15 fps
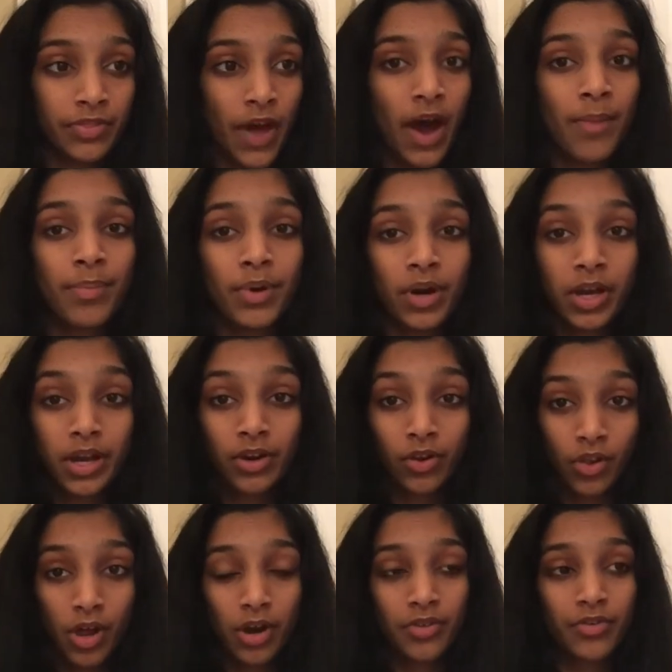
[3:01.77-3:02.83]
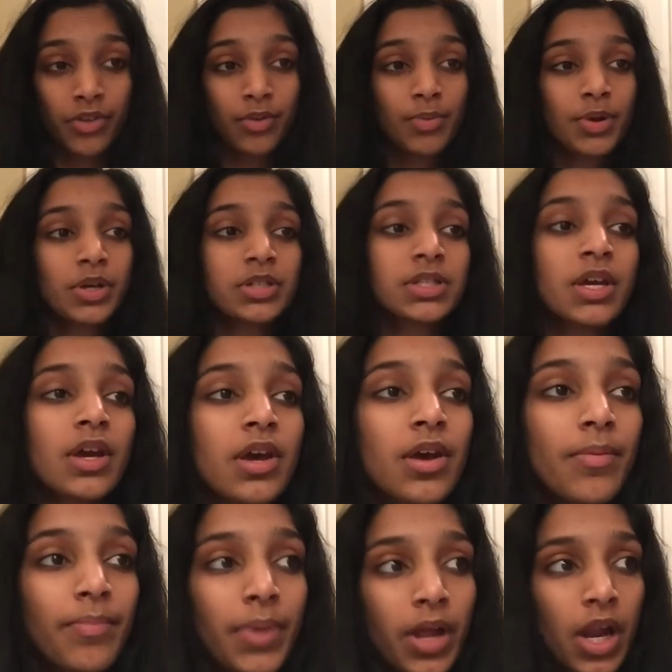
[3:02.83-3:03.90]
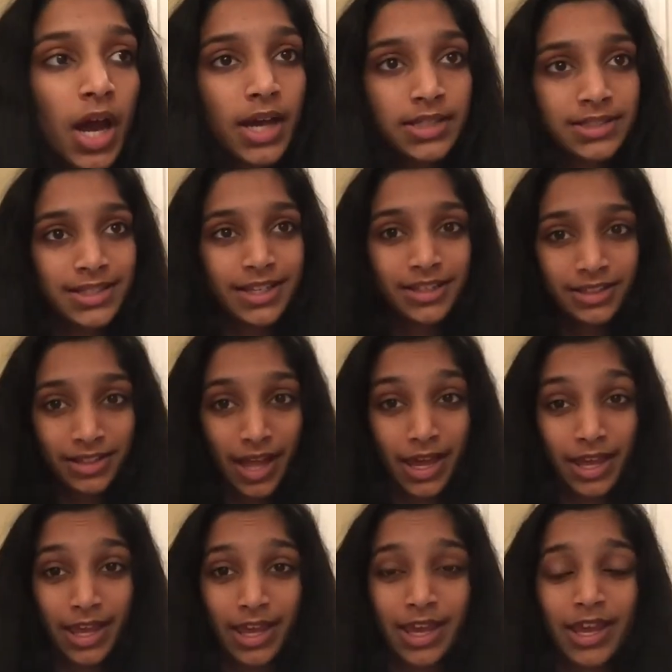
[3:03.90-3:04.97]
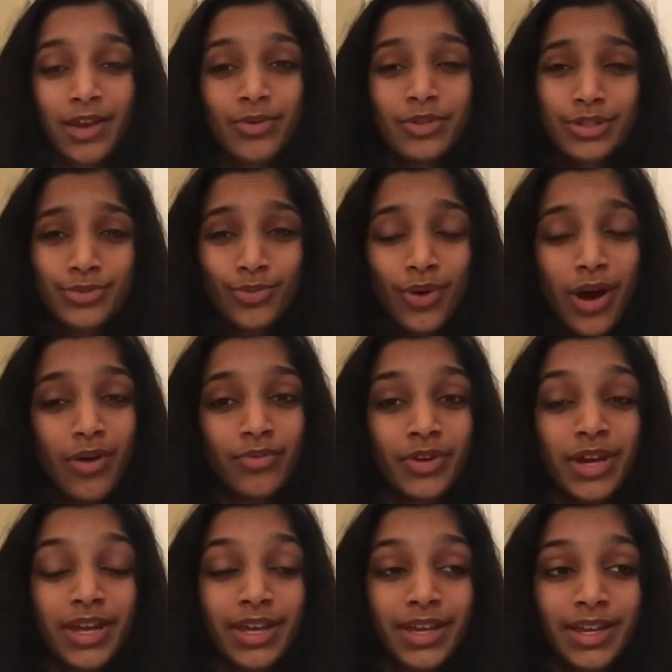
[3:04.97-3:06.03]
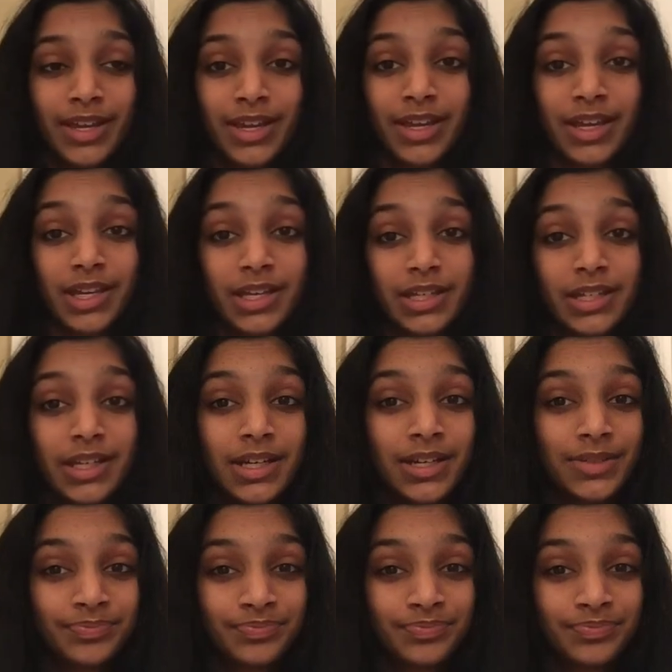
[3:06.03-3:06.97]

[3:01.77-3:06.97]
that book and a lot of other books. But I did like it. It was well written, and